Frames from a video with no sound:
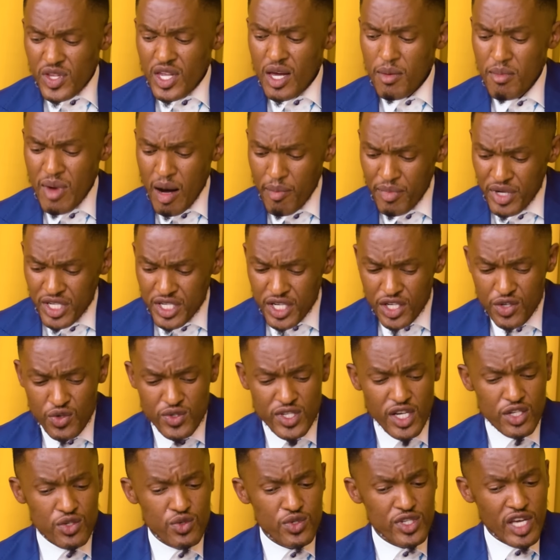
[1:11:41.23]
I'm introduced
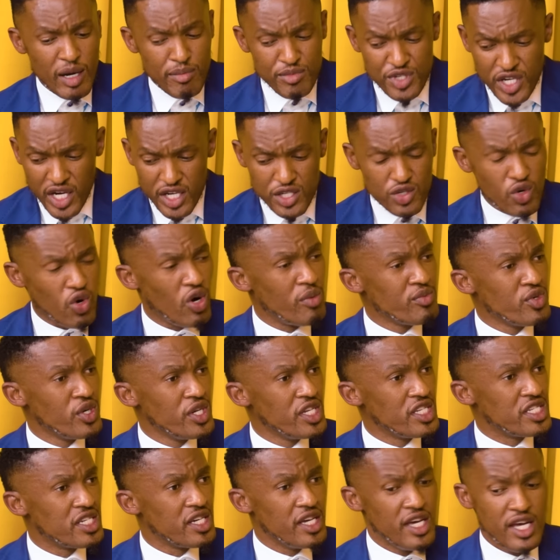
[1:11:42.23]
us to some church
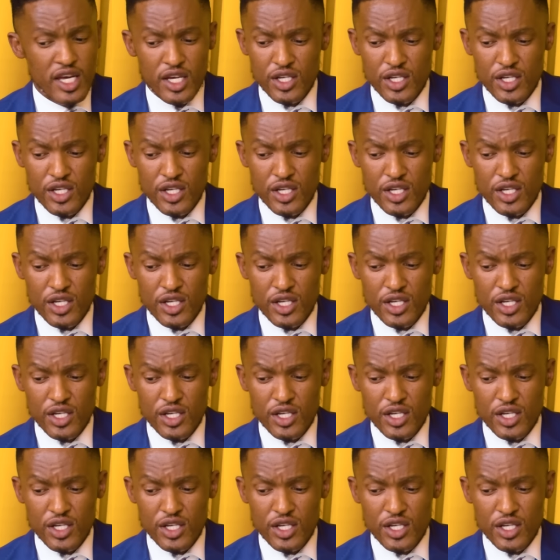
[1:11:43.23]
community.